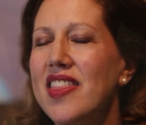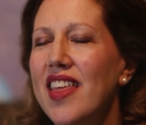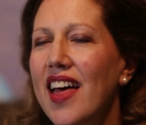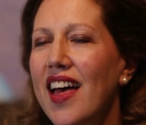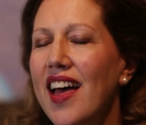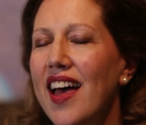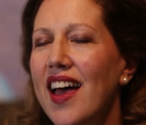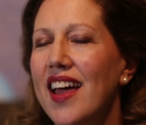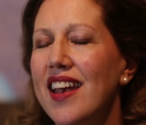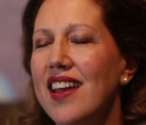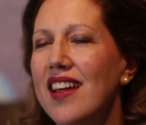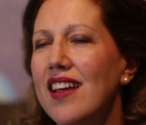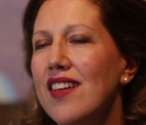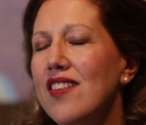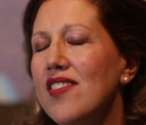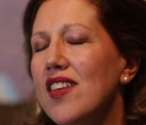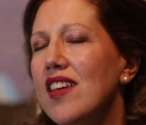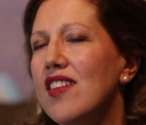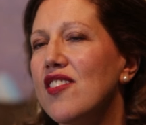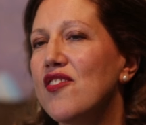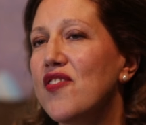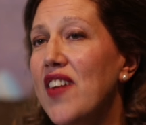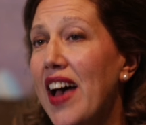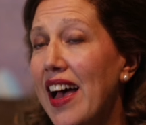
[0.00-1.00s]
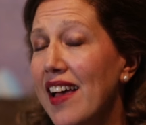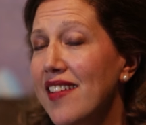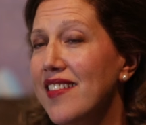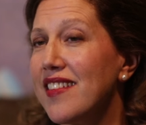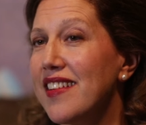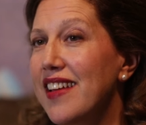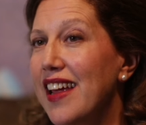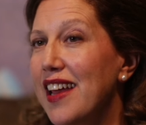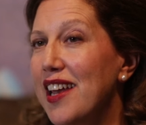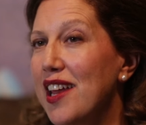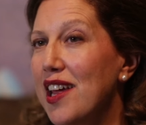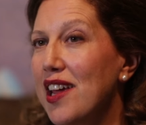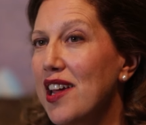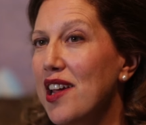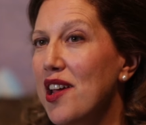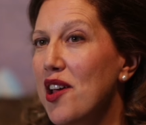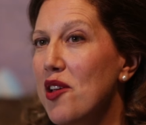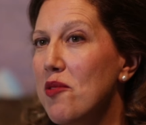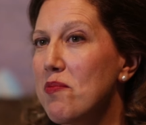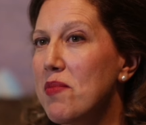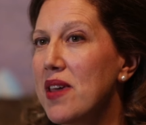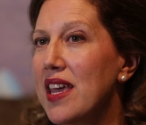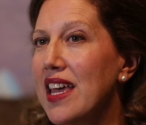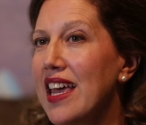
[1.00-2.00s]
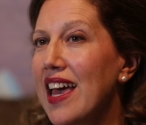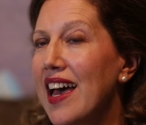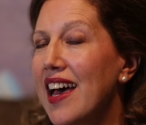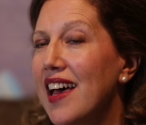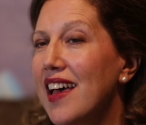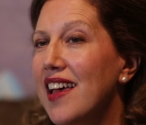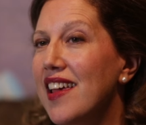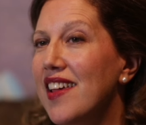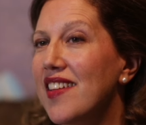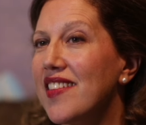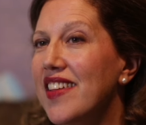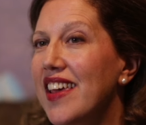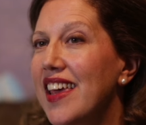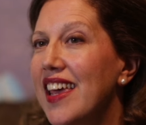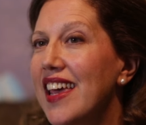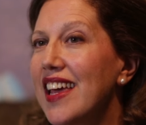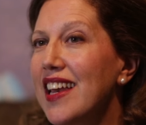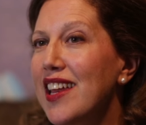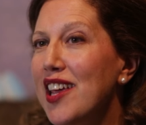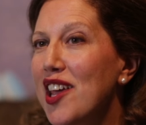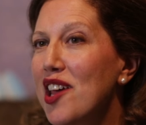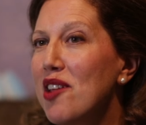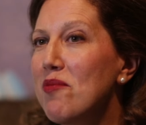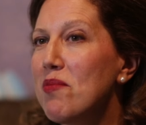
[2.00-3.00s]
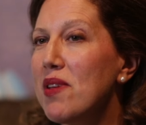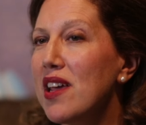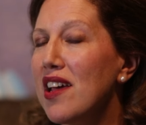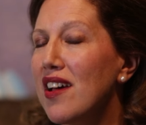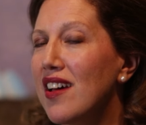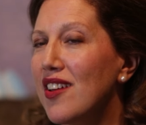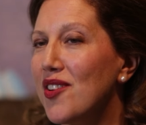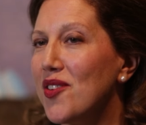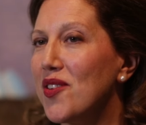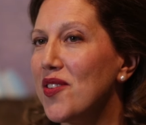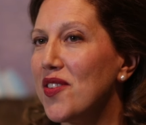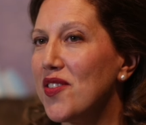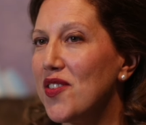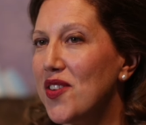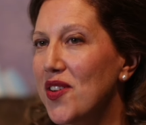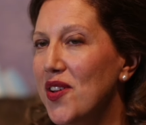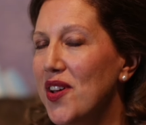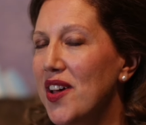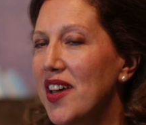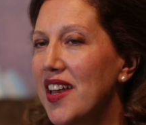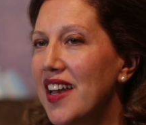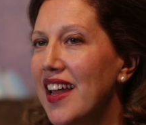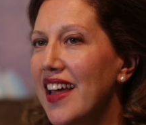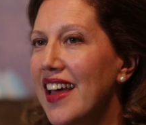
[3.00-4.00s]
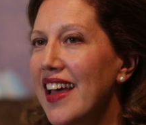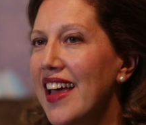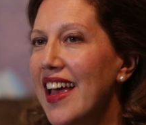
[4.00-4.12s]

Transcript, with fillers: that is, is fascinating because it can be understood